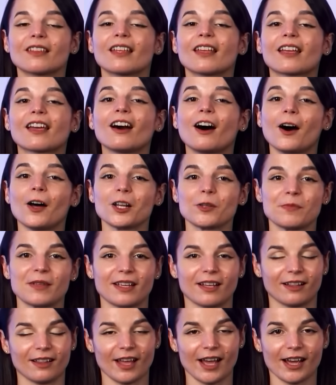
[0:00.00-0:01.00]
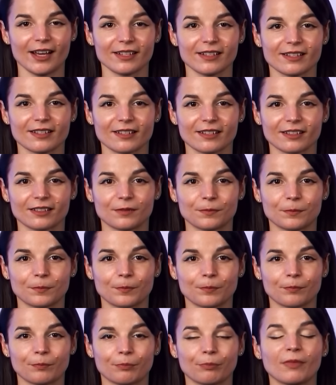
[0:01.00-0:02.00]
Economy class,
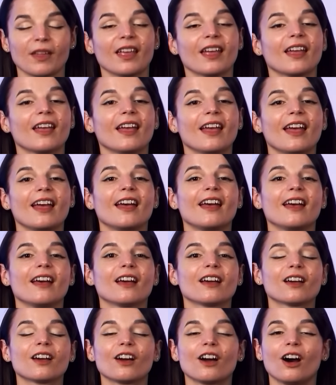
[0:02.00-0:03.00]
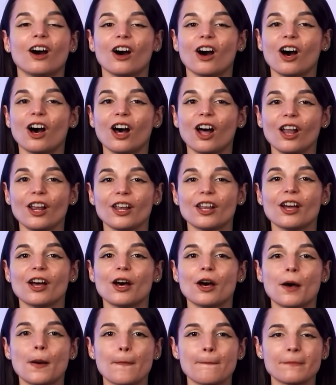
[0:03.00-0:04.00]

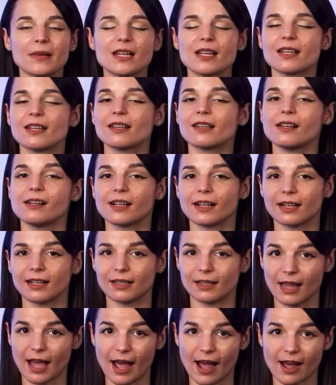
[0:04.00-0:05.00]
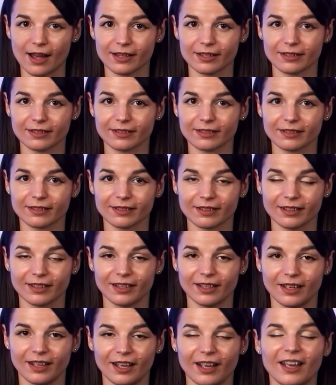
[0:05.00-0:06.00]
economy class.
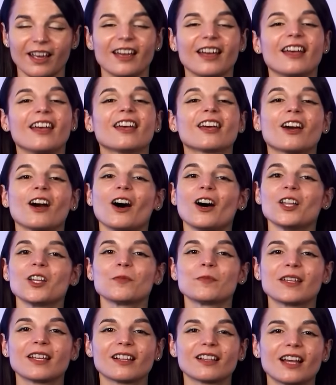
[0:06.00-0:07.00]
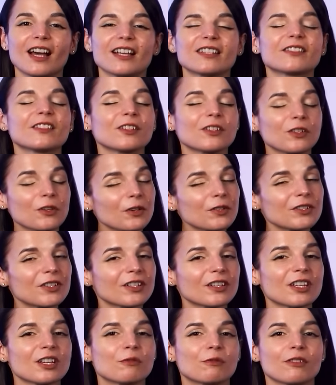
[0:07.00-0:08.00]
Economy class
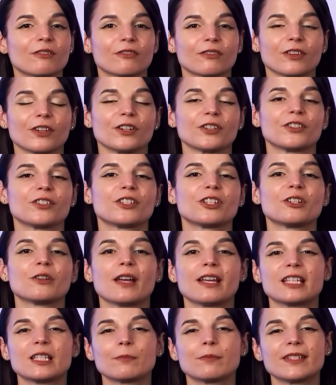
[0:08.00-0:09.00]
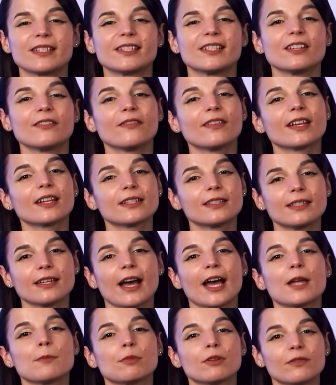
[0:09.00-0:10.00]
usually refers to a specific
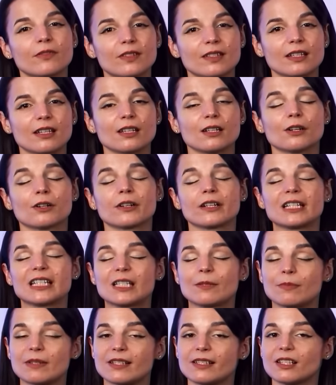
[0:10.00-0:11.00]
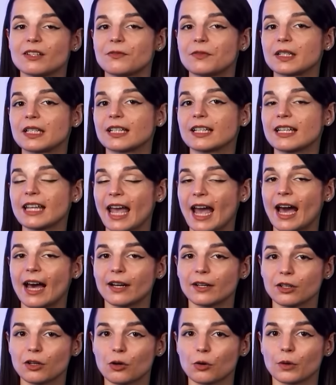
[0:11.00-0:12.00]
type of seat or a specific
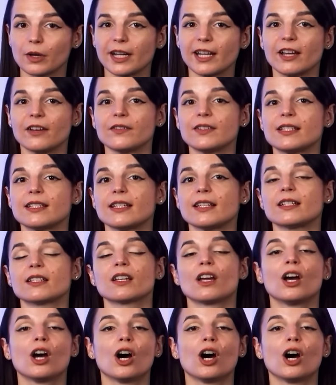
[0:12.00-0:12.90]
category of seat